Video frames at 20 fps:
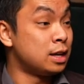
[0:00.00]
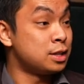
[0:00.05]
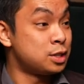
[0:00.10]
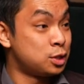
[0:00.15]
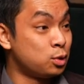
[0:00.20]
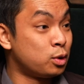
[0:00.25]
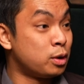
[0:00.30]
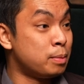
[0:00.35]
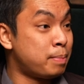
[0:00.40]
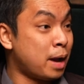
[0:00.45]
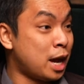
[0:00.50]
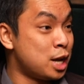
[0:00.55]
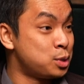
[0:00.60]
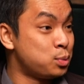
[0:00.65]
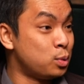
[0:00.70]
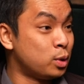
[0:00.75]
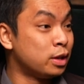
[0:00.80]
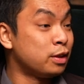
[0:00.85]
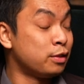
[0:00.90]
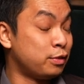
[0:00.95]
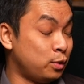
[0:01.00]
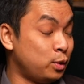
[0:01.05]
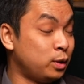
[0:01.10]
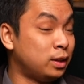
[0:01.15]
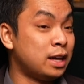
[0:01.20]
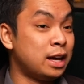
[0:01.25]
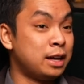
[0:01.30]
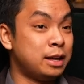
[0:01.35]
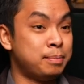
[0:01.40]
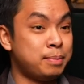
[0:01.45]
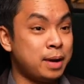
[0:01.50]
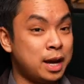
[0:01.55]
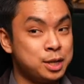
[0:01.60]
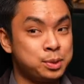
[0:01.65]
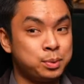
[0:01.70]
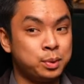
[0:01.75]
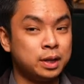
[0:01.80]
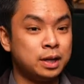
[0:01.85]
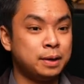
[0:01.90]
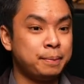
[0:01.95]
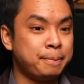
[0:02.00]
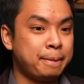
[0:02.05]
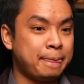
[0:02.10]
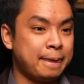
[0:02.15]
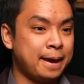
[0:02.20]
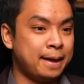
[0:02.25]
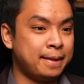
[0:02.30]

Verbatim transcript: a store in Bayswater, a Foodland in Bayswater,